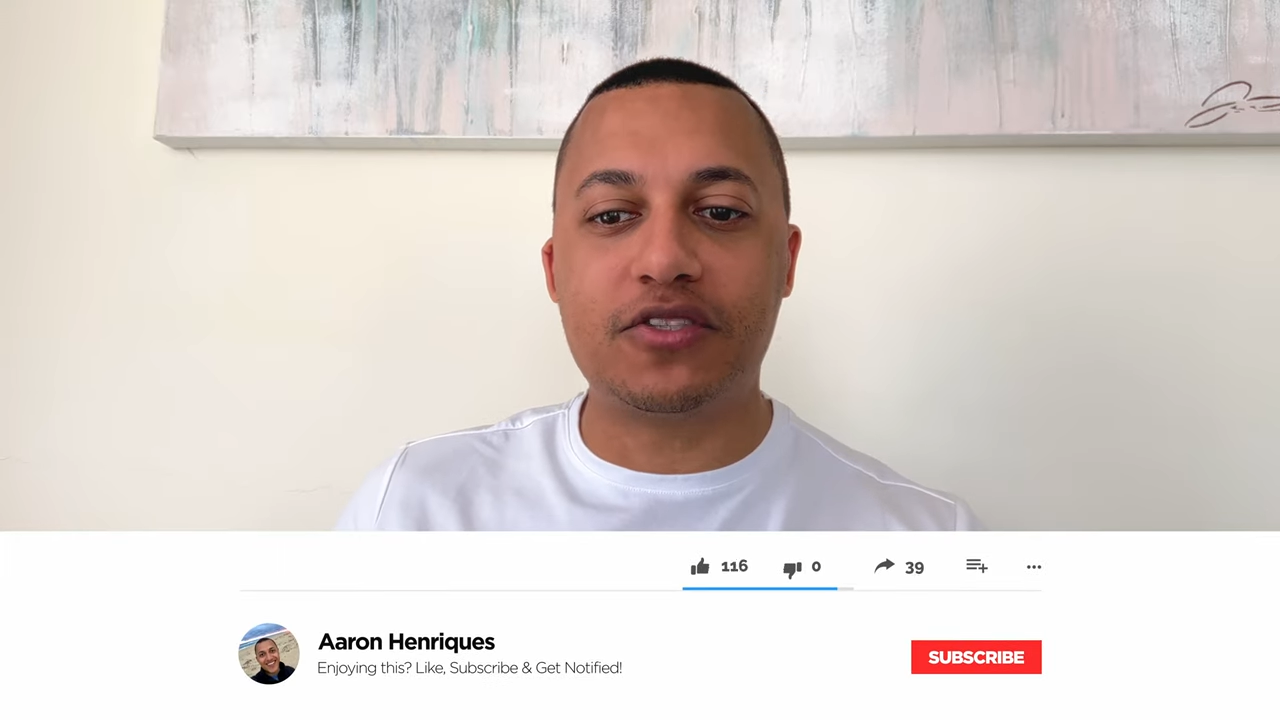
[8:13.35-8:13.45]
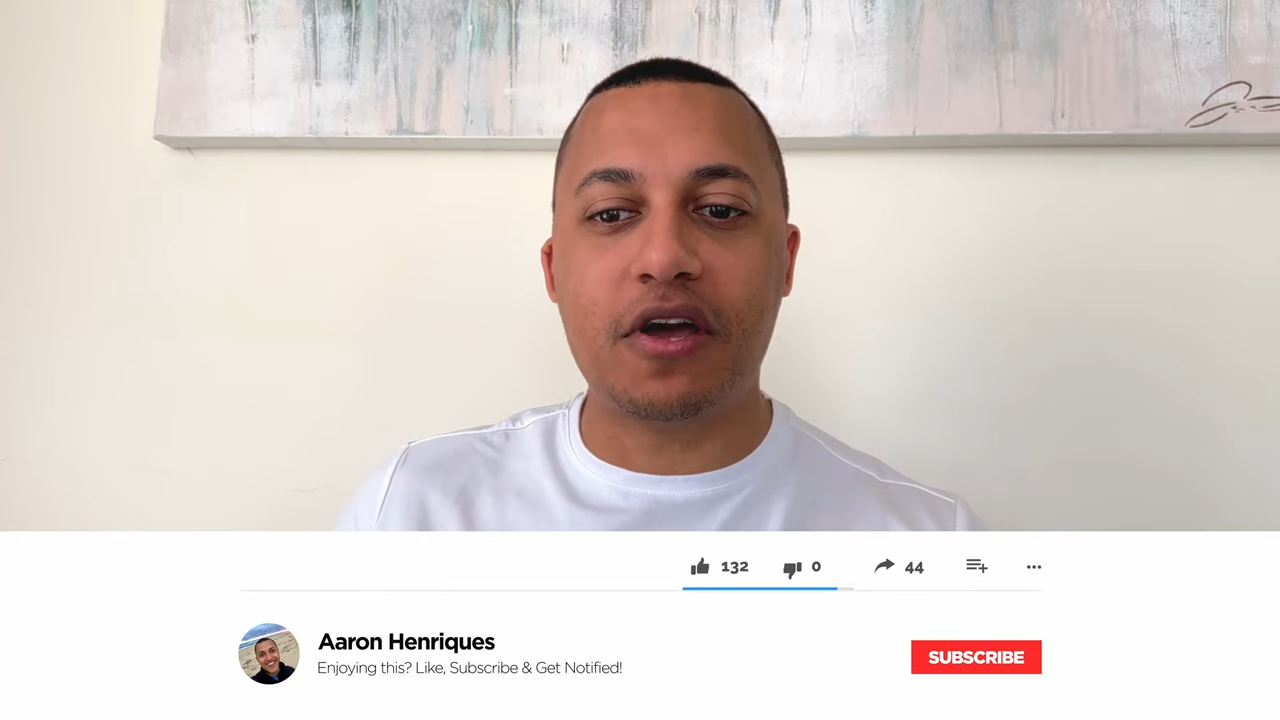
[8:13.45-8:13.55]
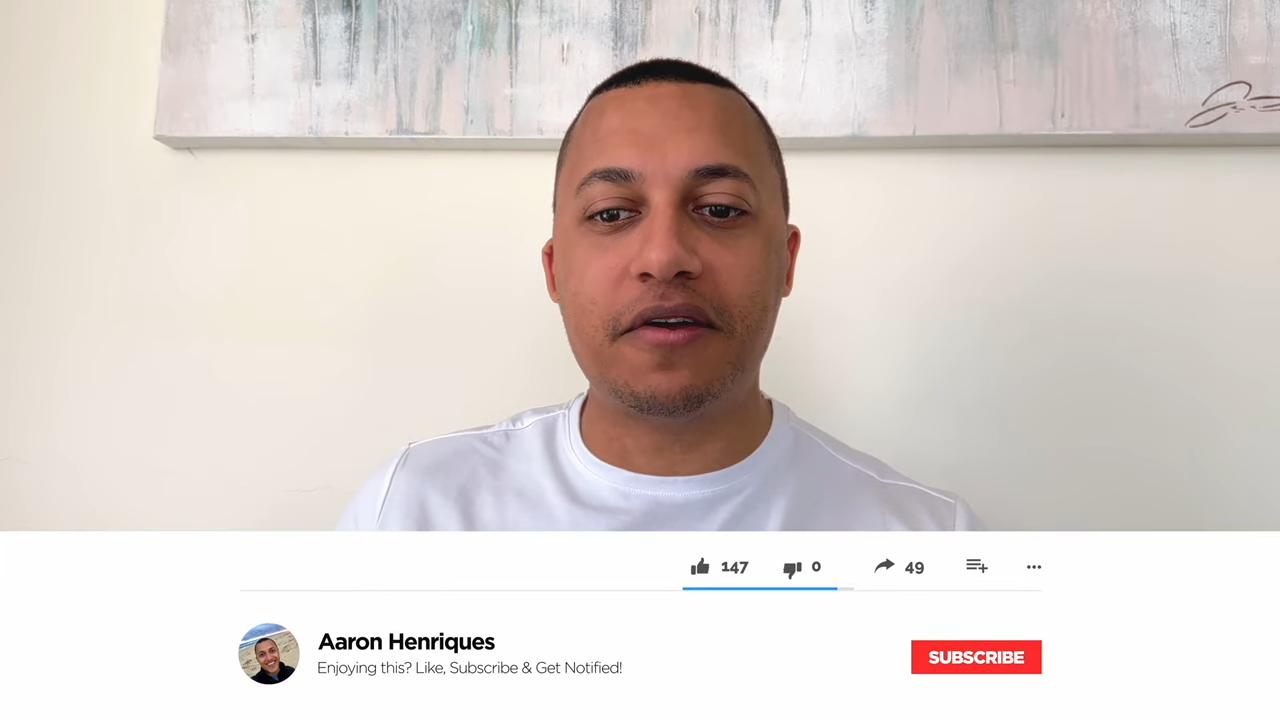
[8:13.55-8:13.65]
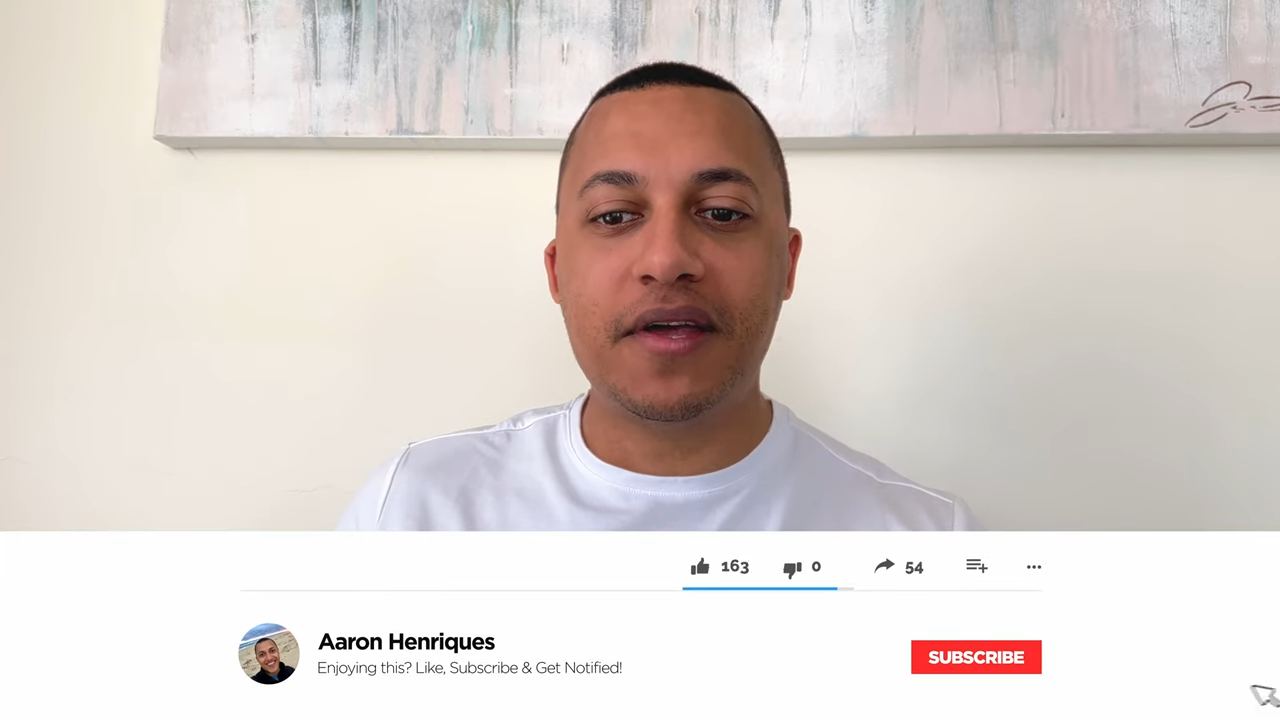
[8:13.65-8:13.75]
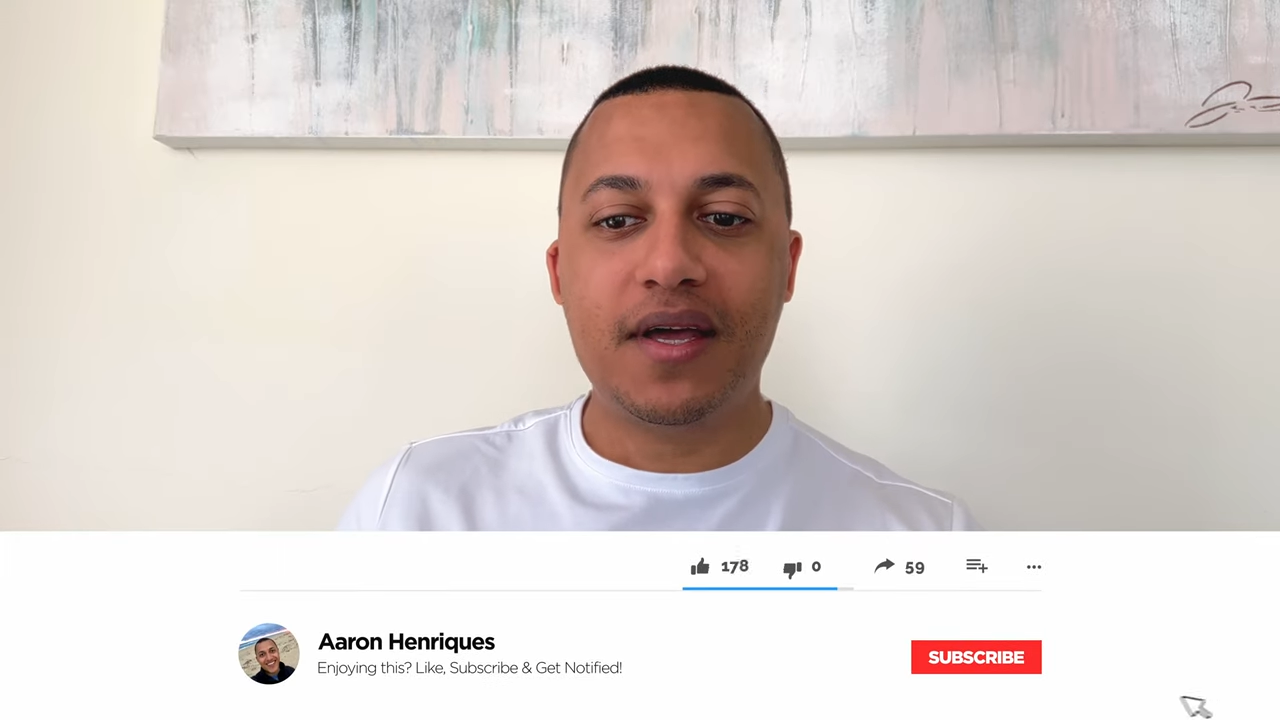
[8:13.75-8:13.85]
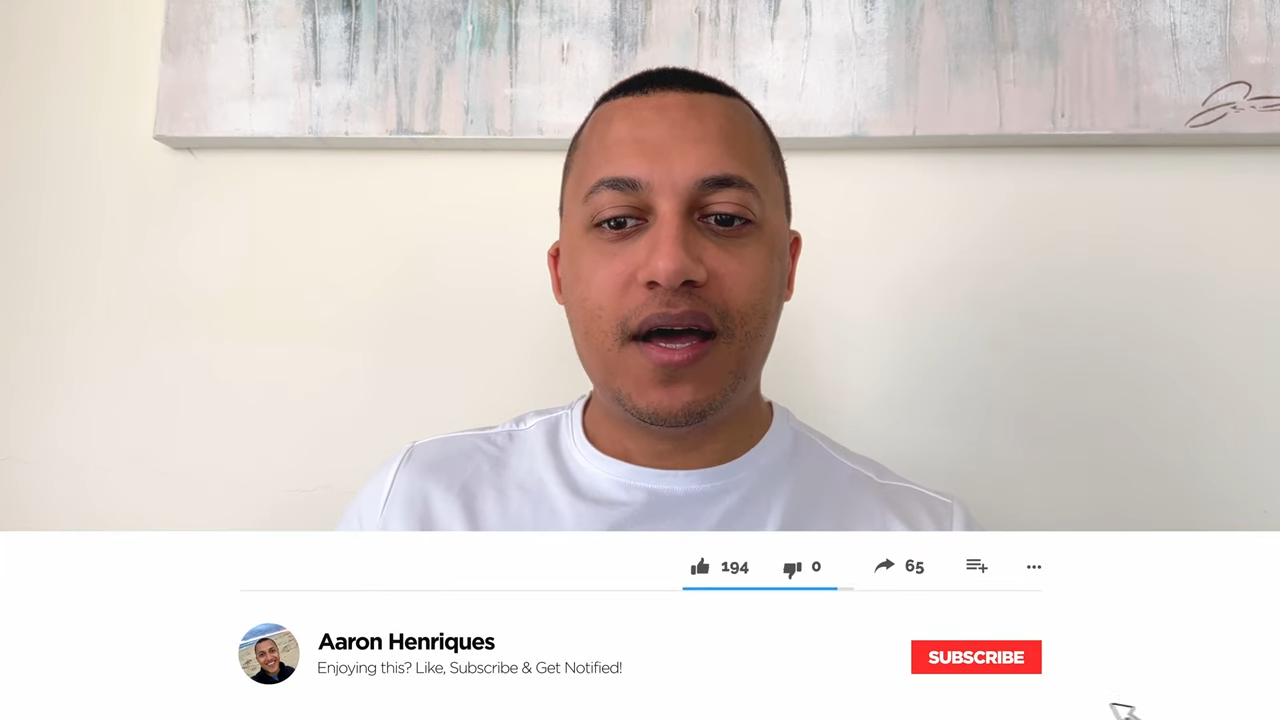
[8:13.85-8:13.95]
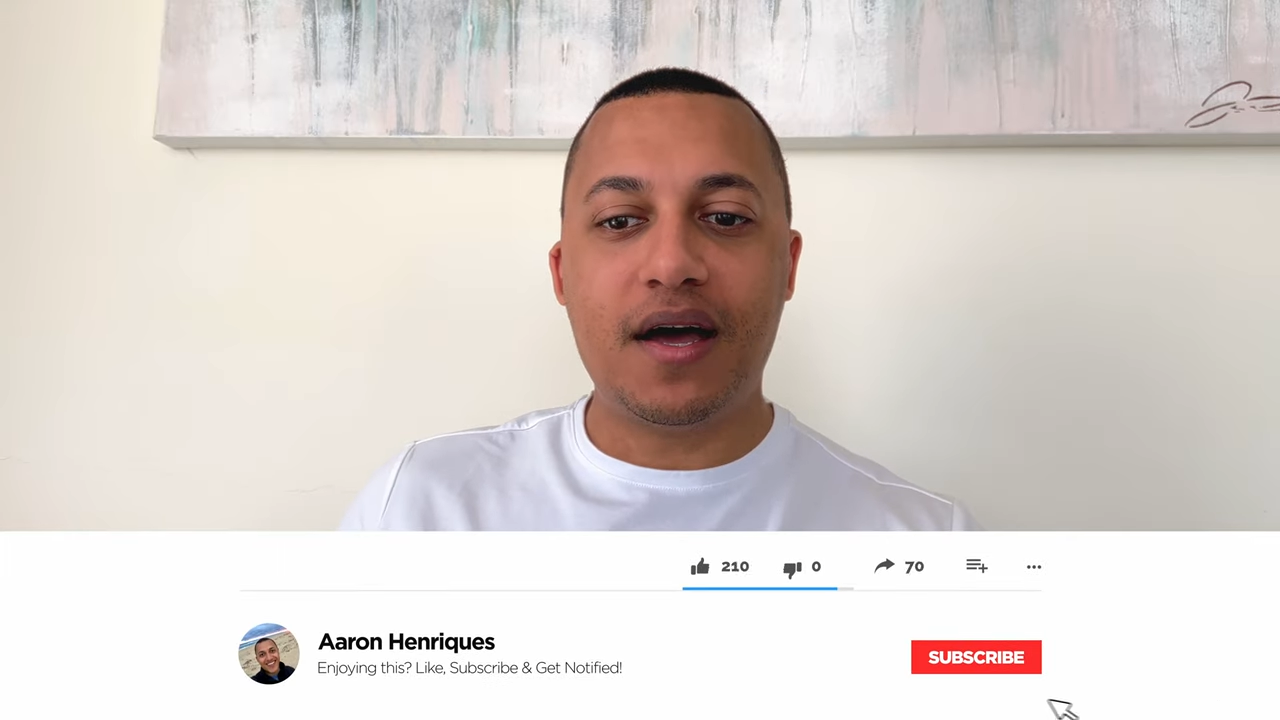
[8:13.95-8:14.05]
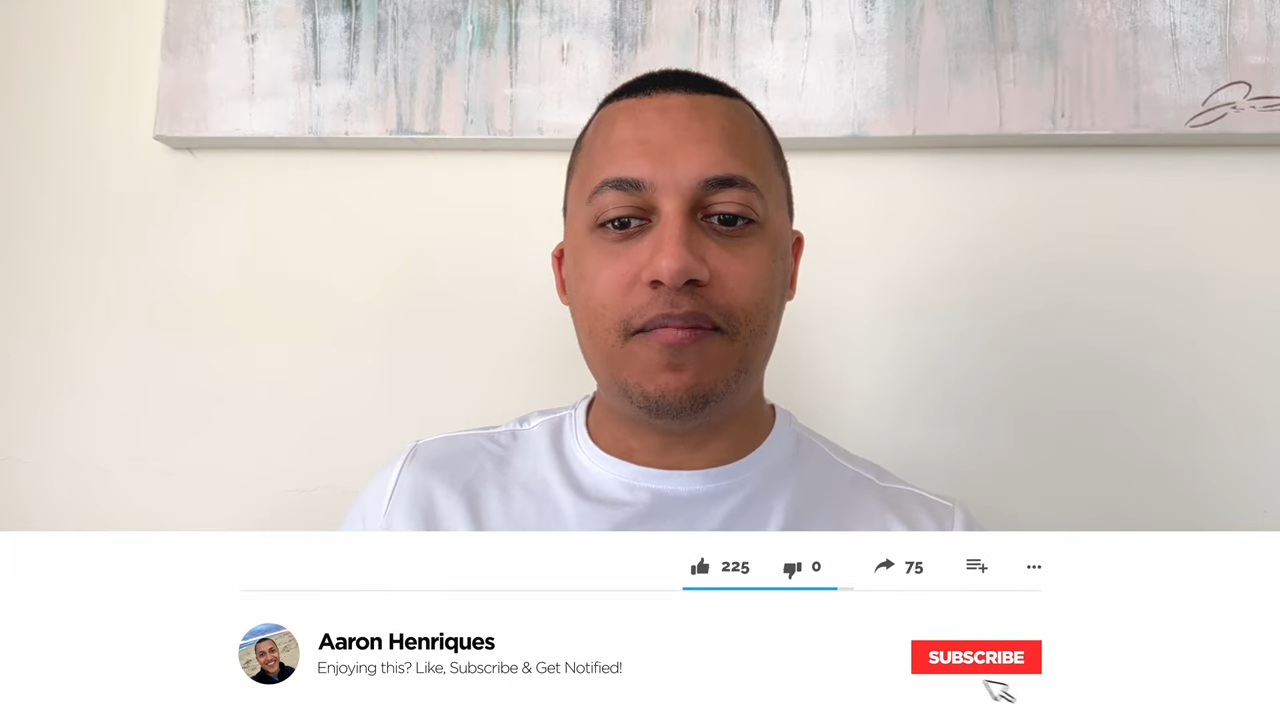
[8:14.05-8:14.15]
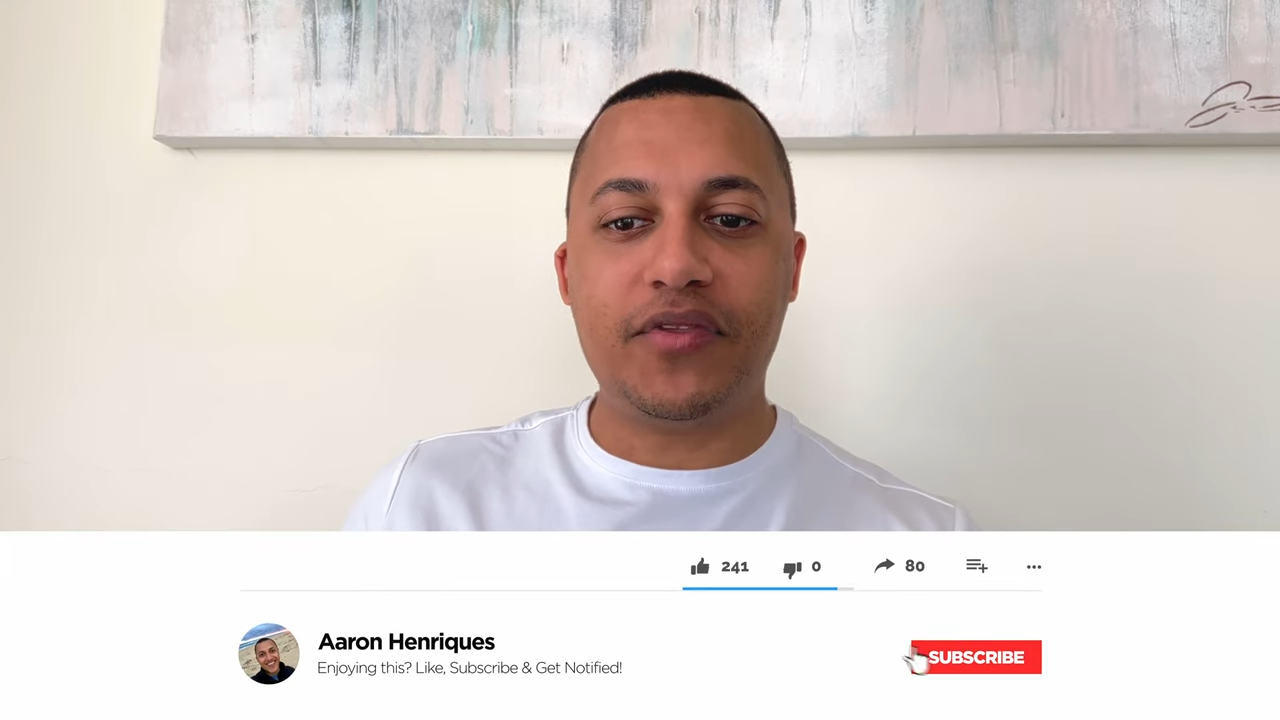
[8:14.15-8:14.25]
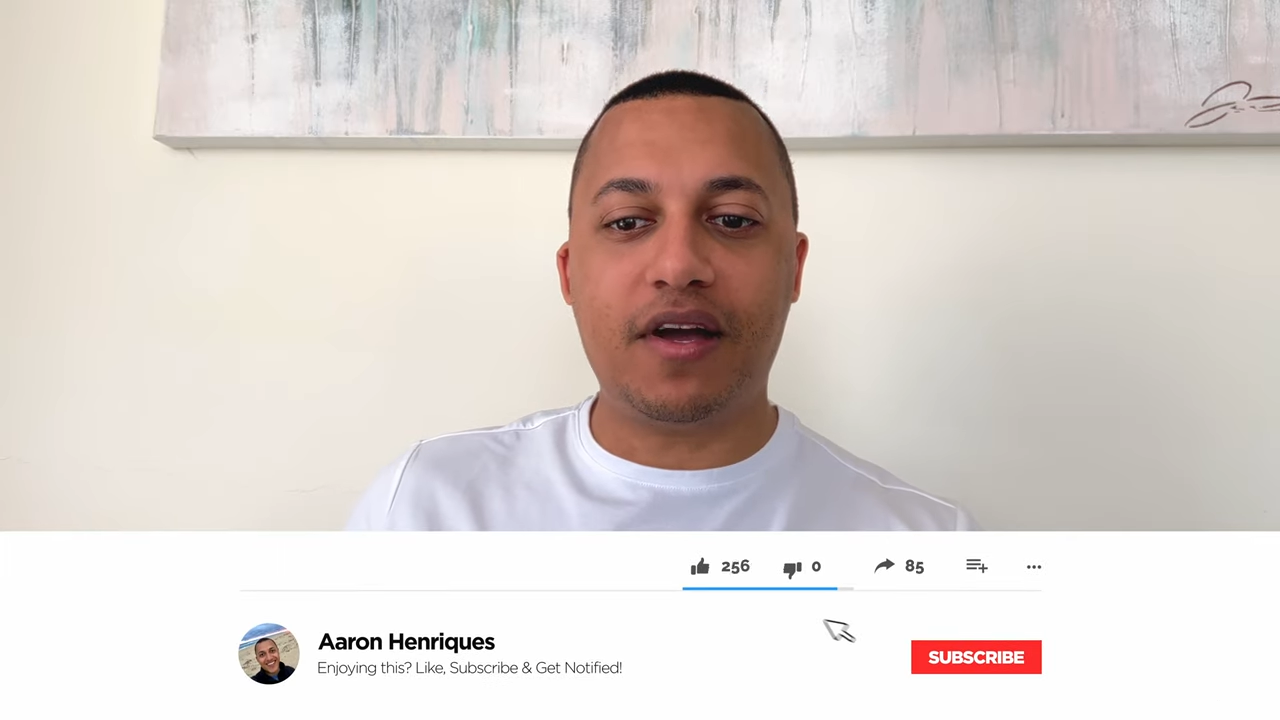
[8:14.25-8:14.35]
So
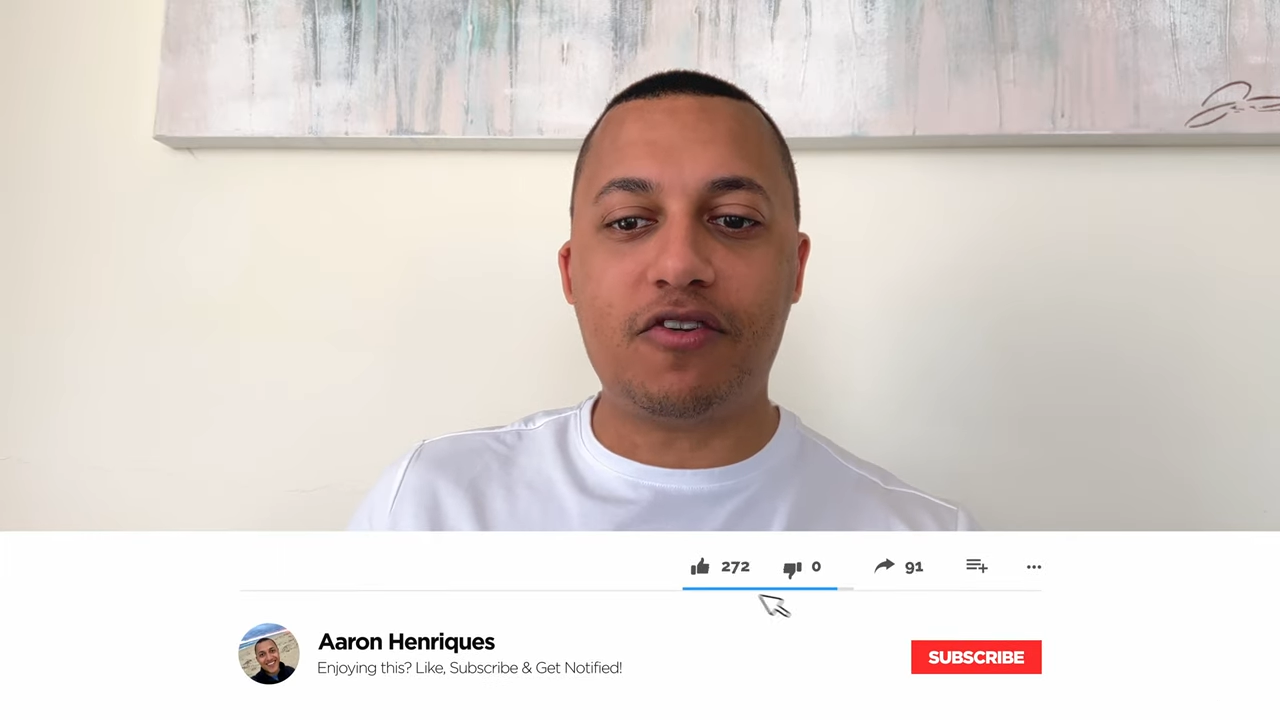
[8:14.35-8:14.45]
yeah,